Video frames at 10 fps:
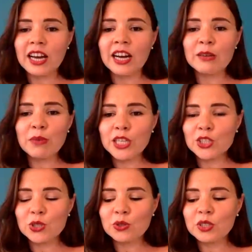I make
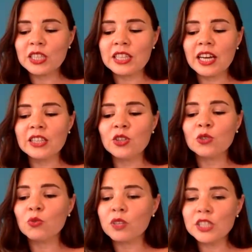sure that I
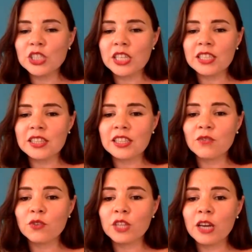don't wish
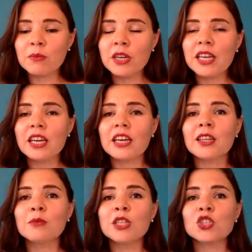anything for them,
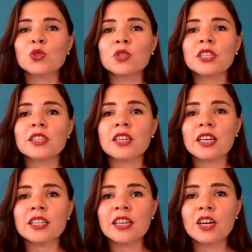and I make sure that
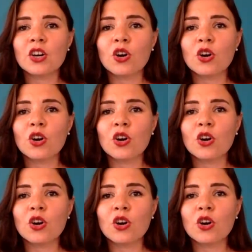I